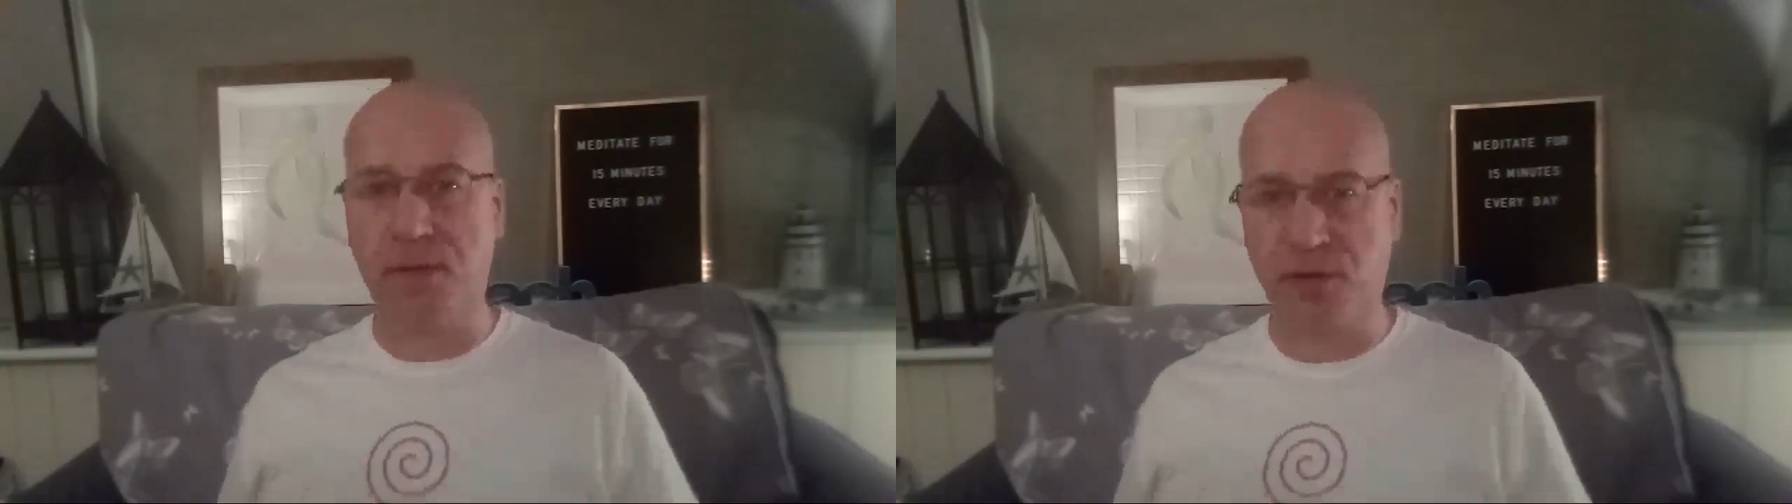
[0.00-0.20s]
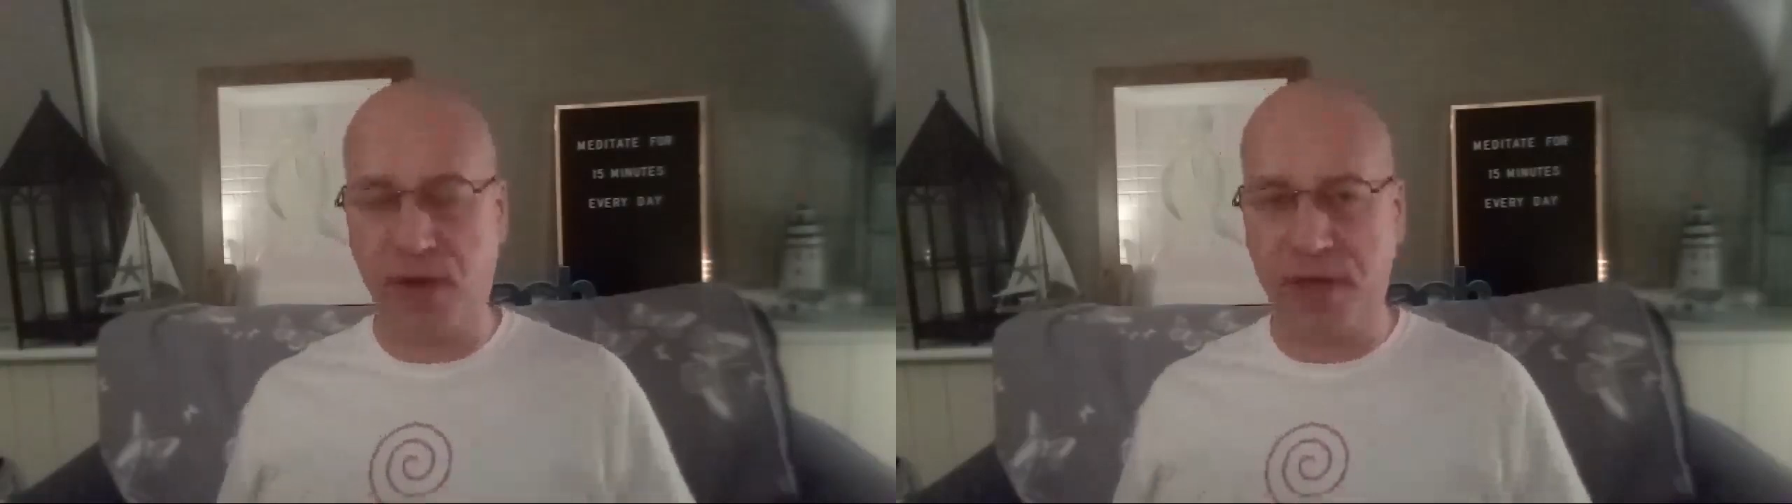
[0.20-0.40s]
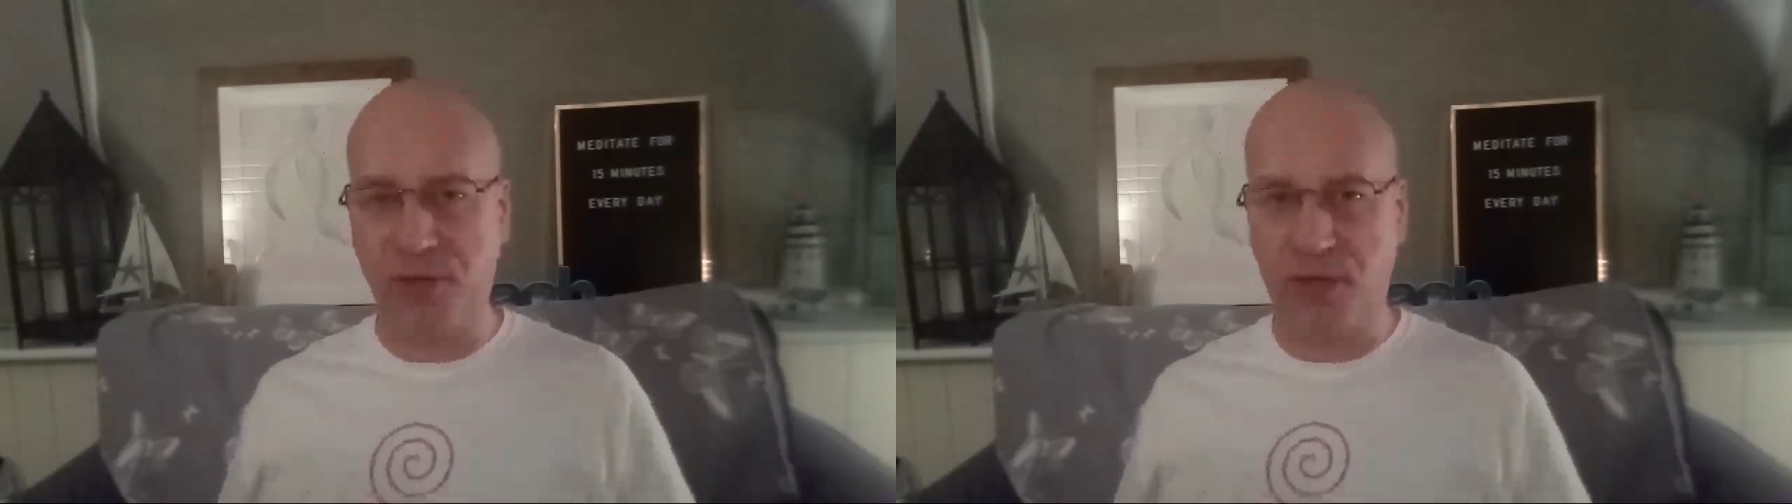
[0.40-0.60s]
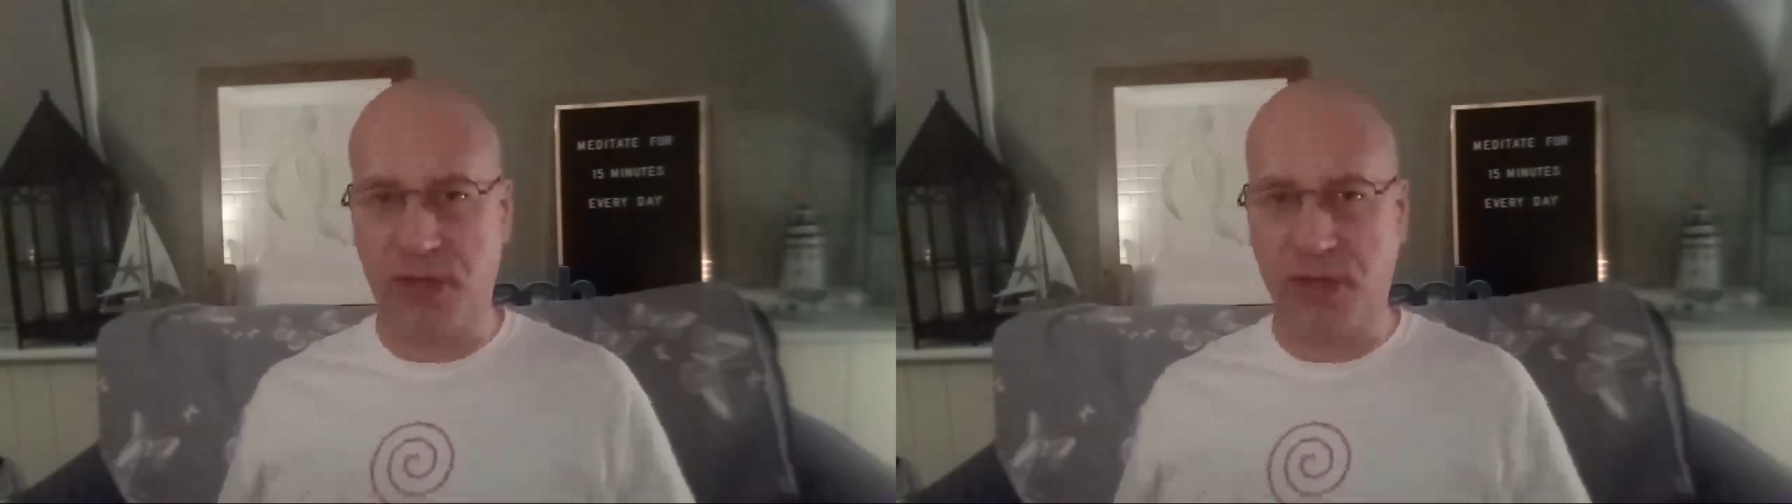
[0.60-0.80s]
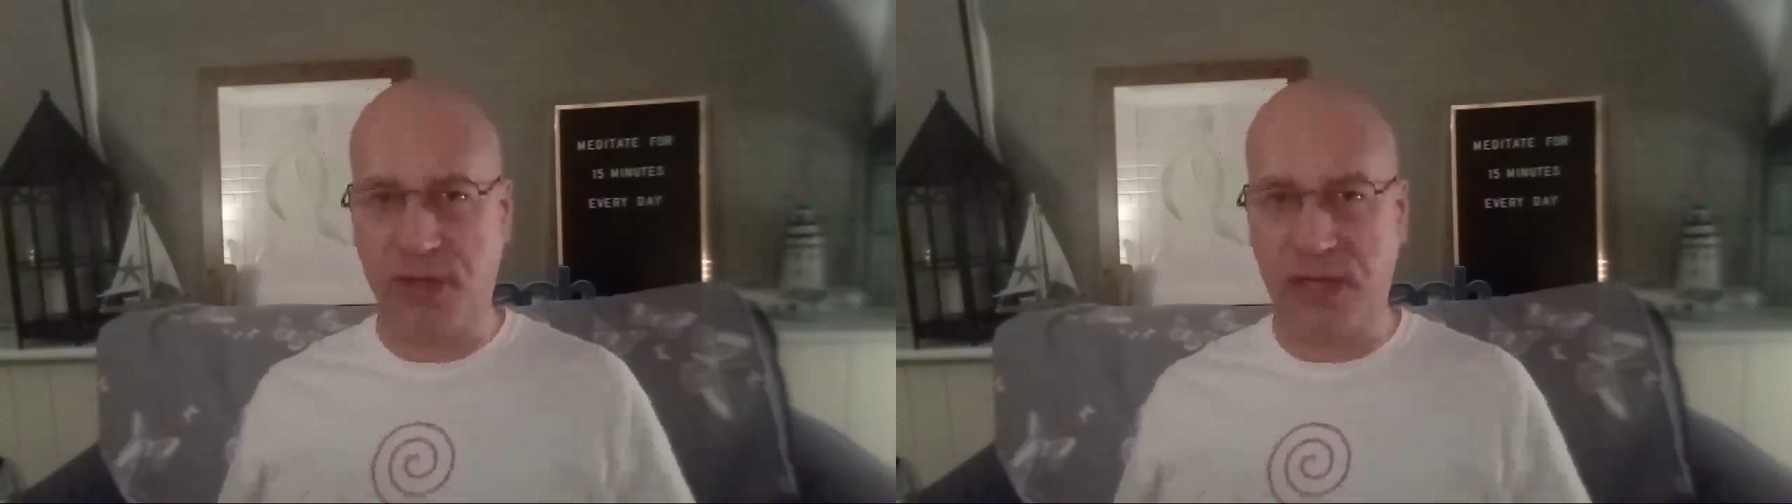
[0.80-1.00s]
attraction,
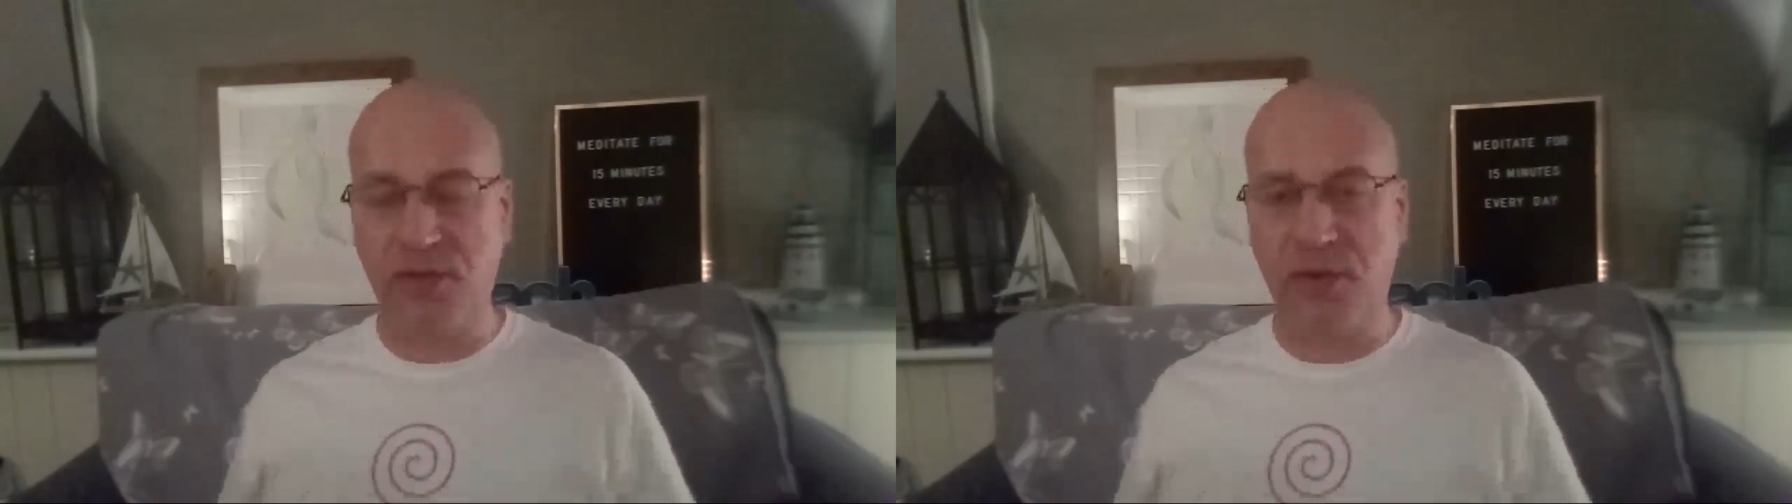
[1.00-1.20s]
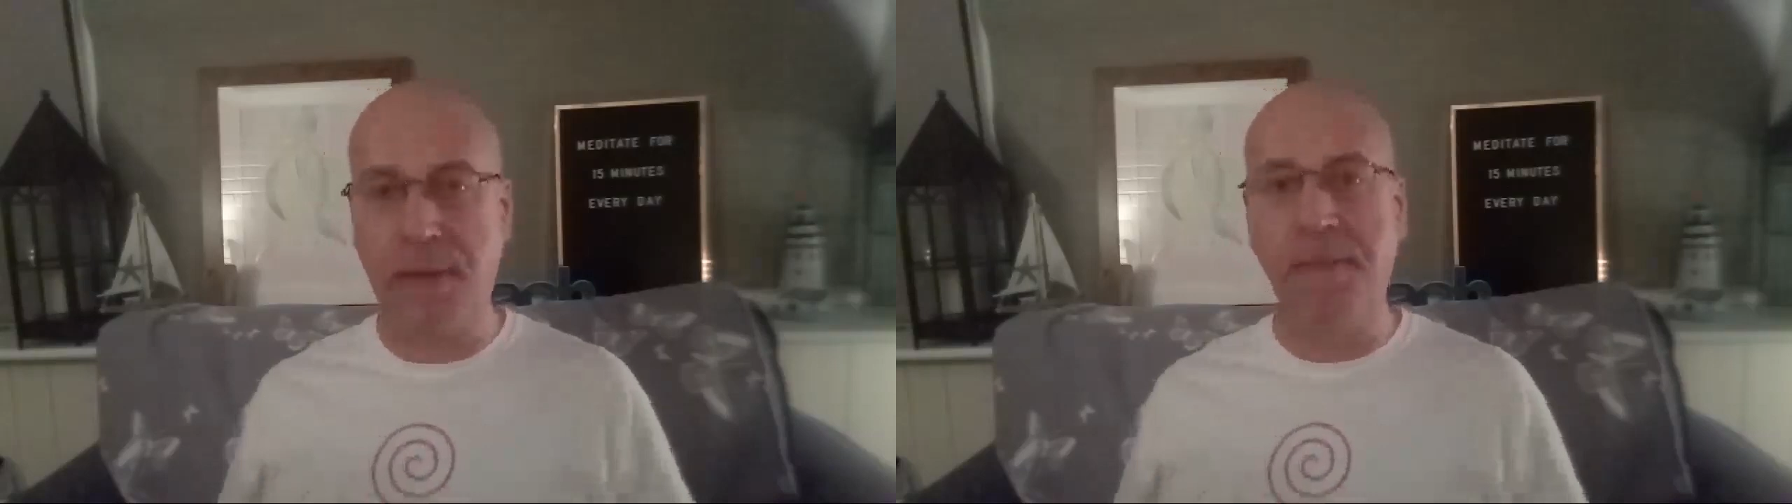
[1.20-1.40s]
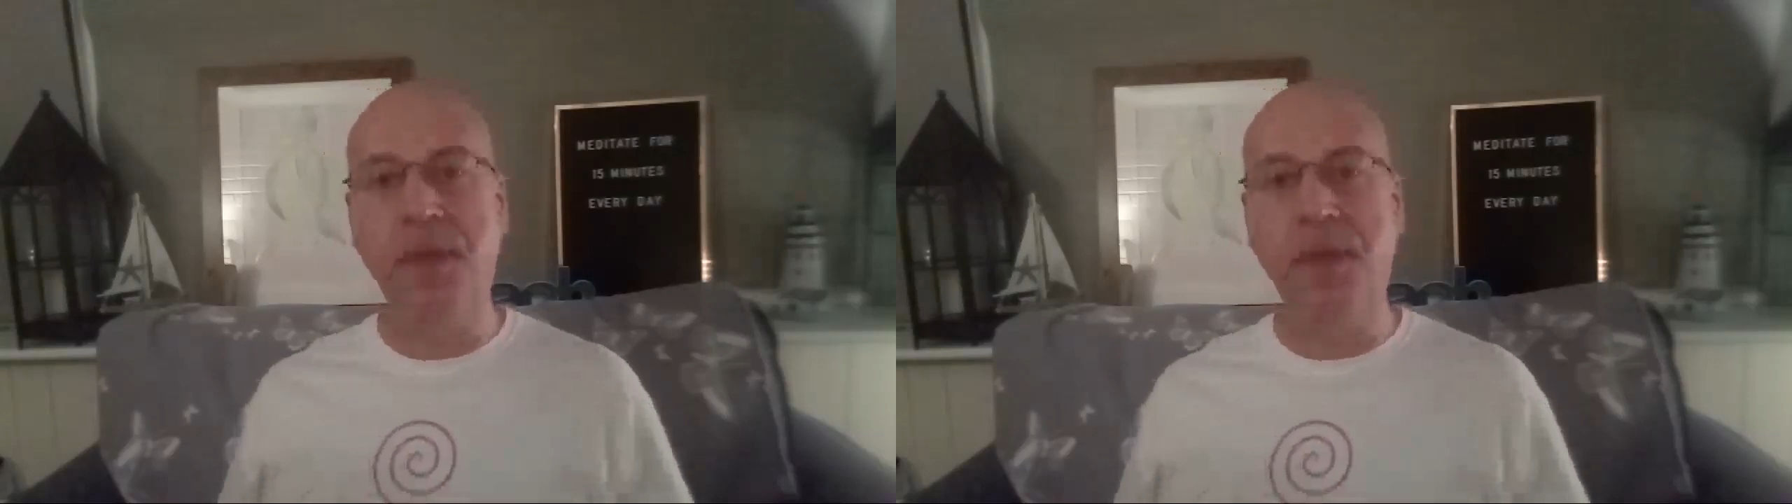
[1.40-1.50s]
etc.